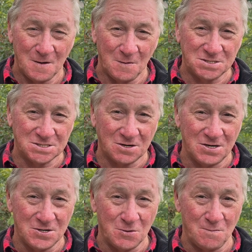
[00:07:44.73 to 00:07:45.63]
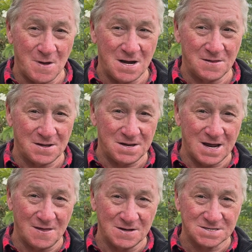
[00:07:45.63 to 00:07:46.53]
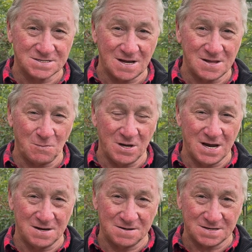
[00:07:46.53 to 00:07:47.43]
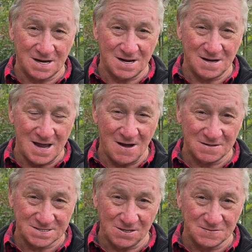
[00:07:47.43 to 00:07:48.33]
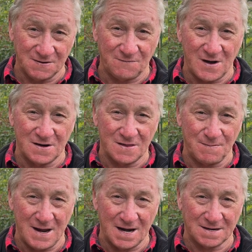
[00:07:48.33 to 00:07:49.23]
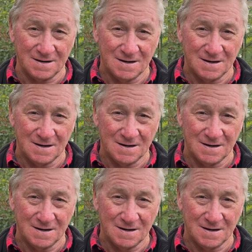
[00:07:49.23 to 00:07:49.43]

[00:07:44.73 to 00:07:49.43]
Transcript: We just got to do it better than the others so that we get ourselves in front of the pack.